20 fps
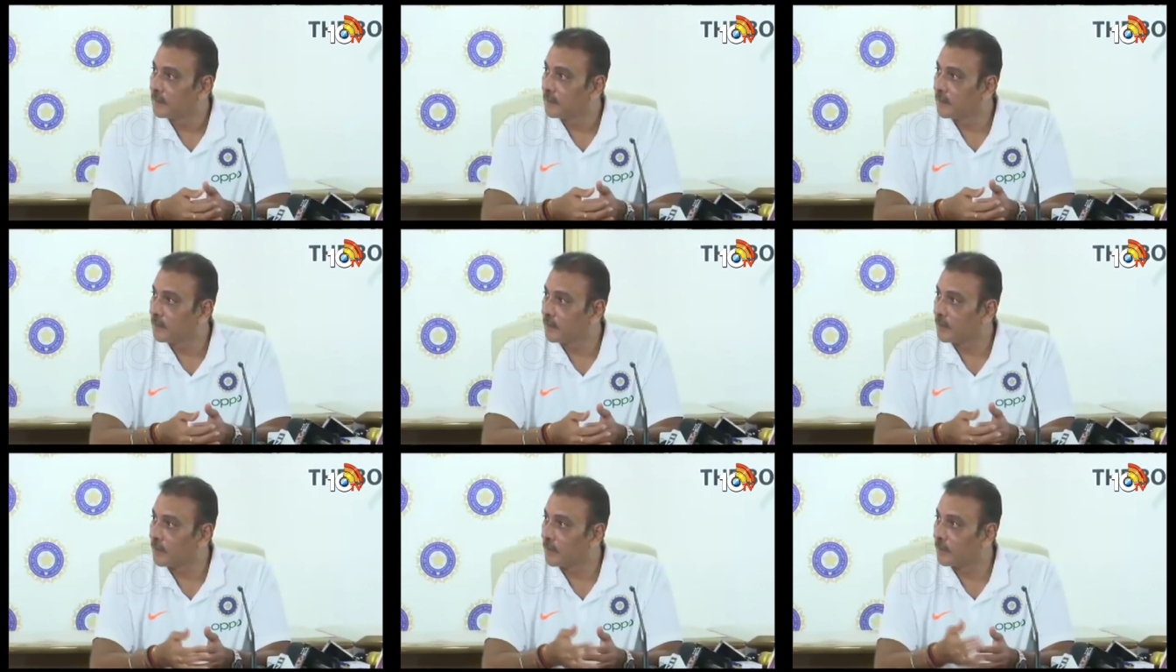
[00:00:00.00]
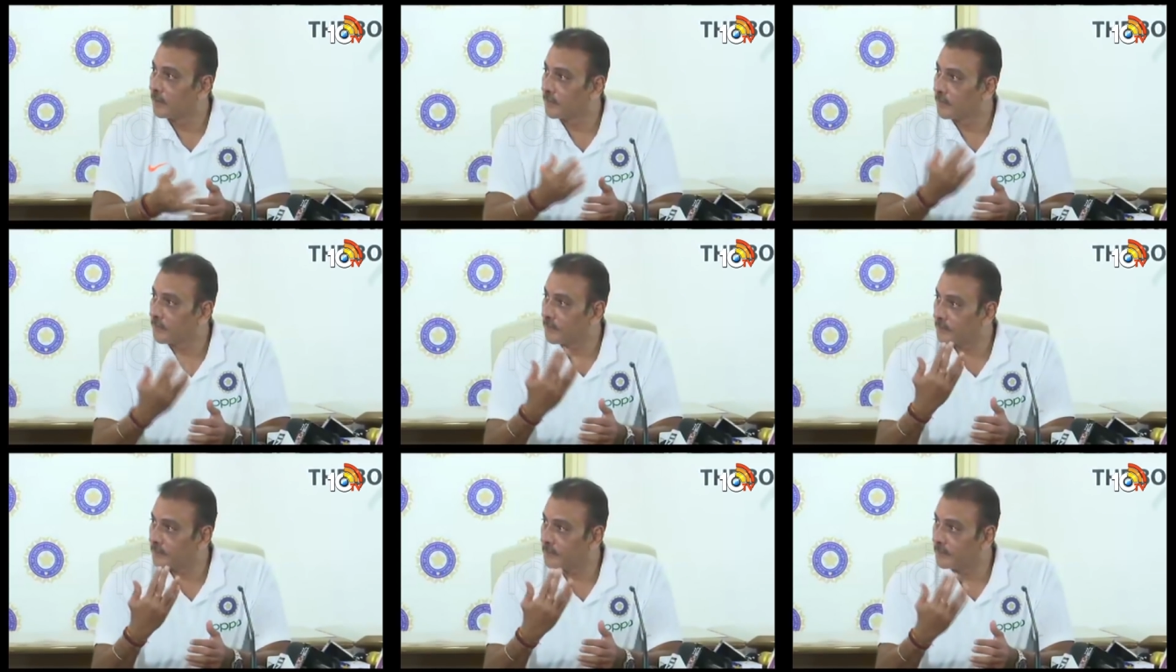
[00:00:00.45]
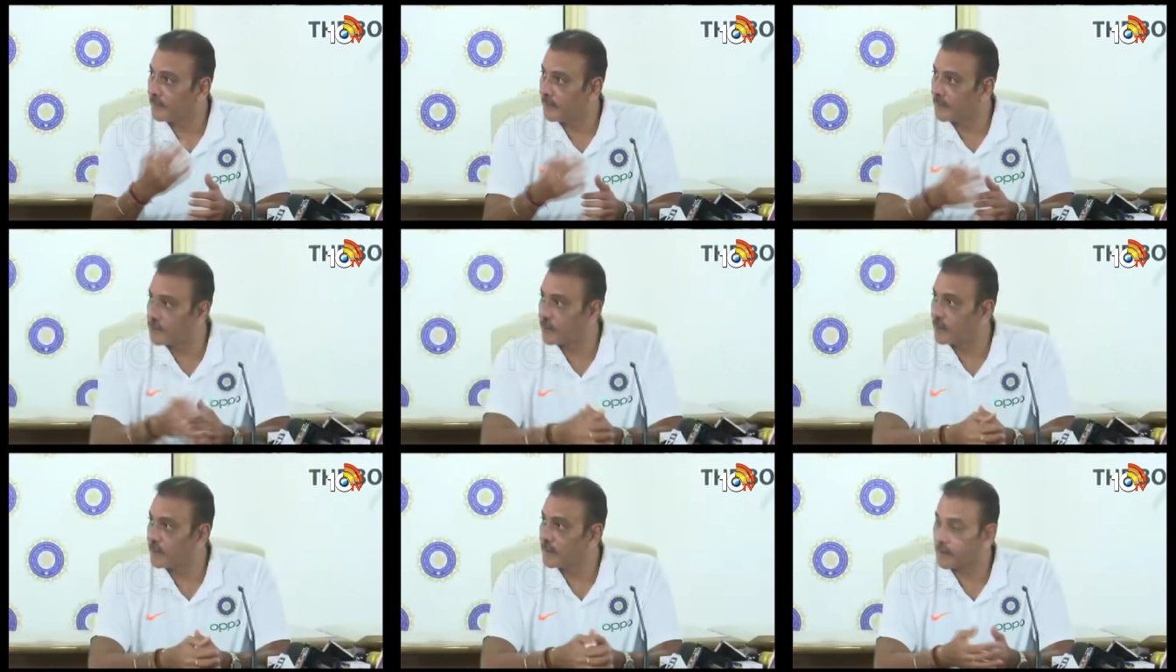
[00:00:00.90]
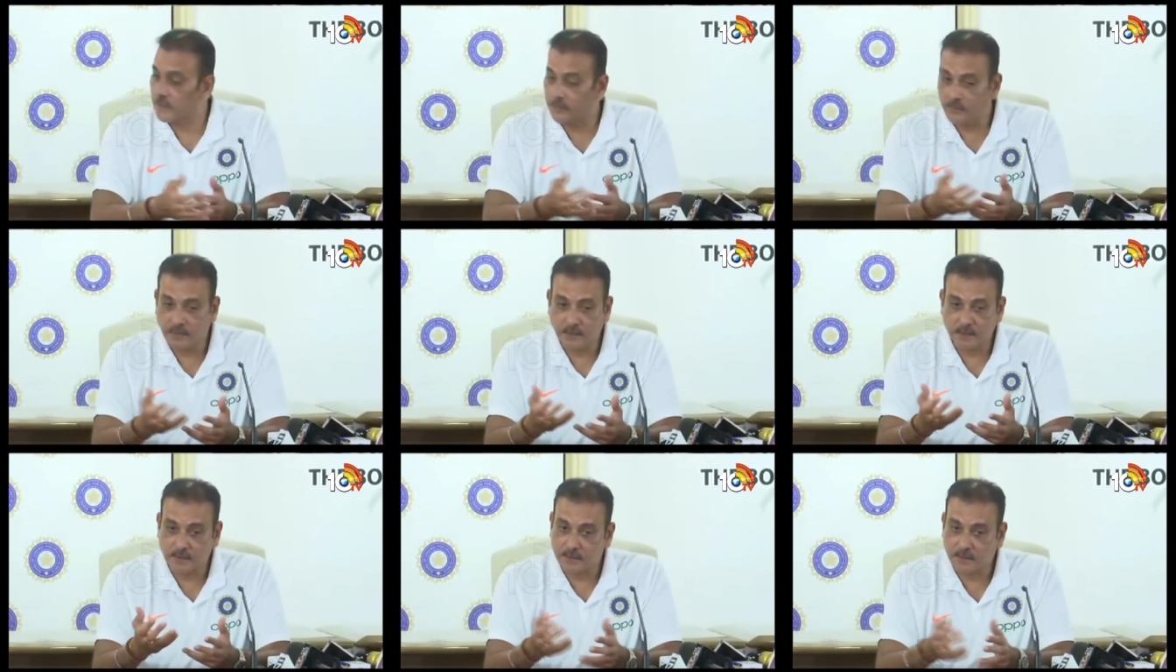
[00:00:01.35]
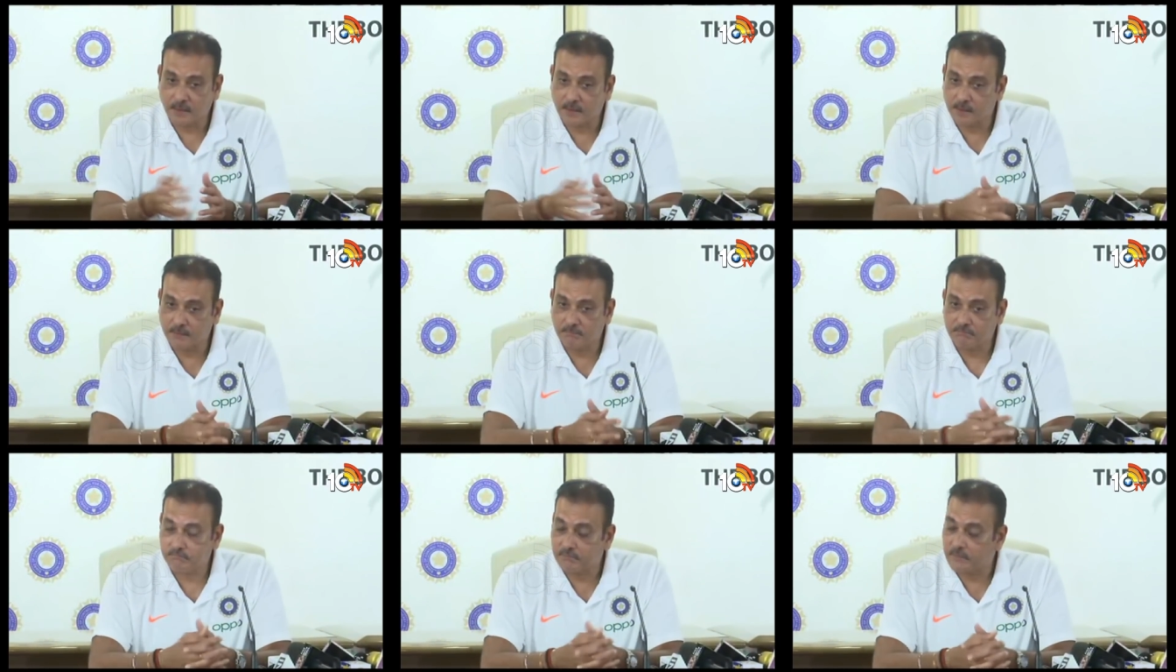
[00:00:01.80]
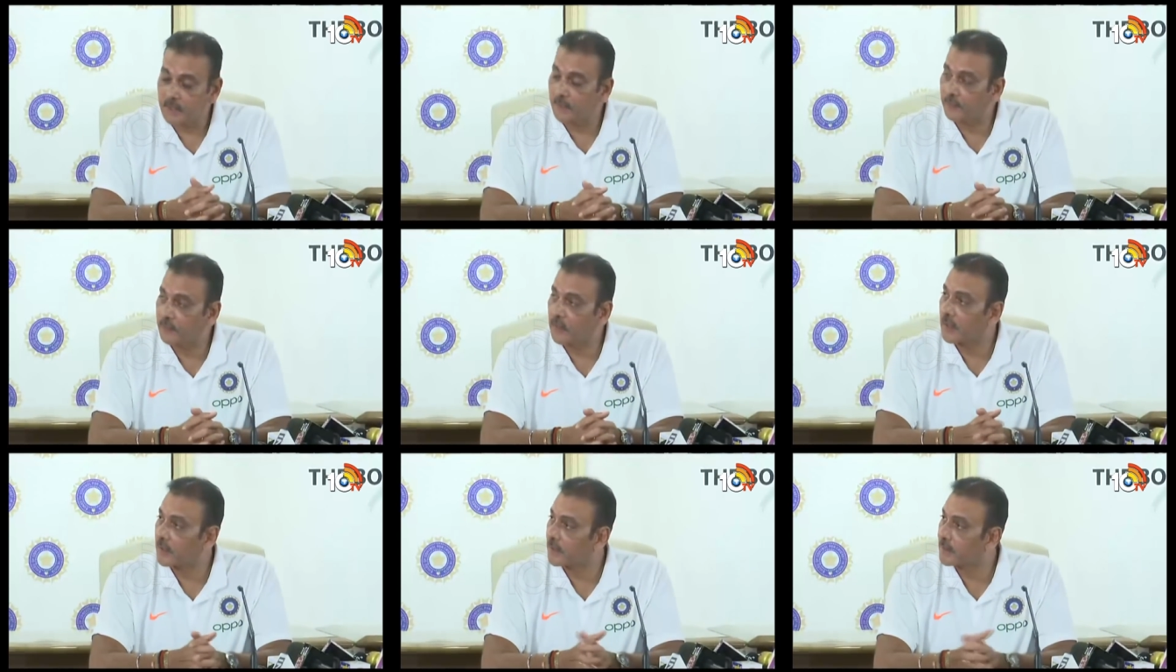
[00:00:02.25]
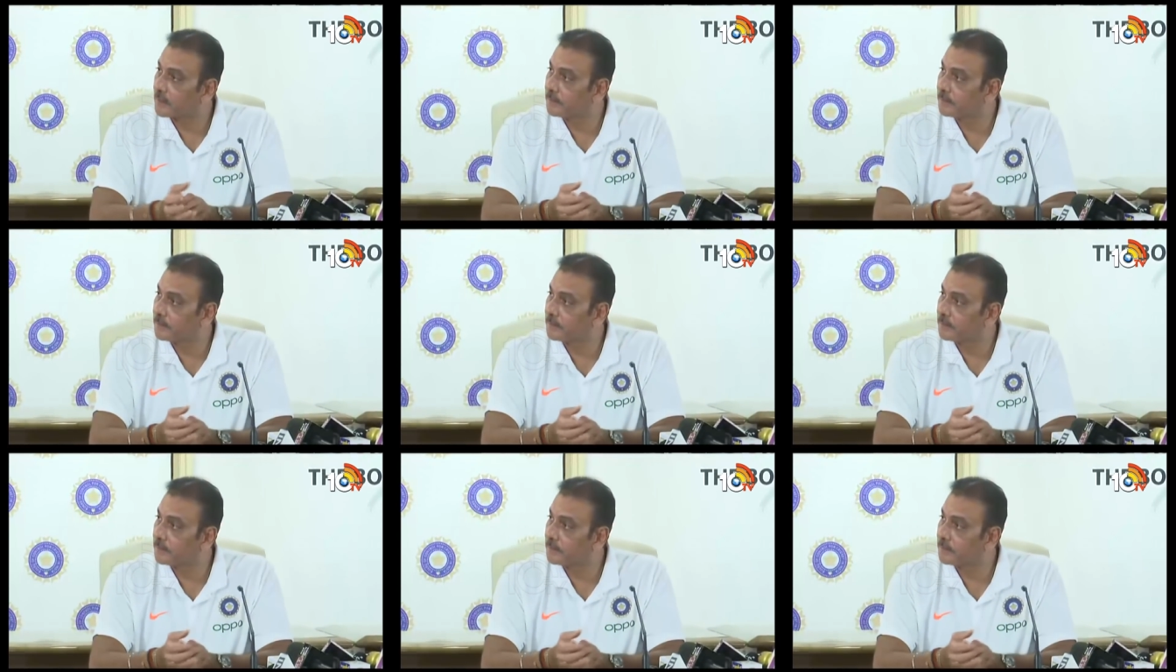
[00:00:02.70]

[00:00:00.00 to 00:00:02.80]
You know, if nature intervenes, then tough luck.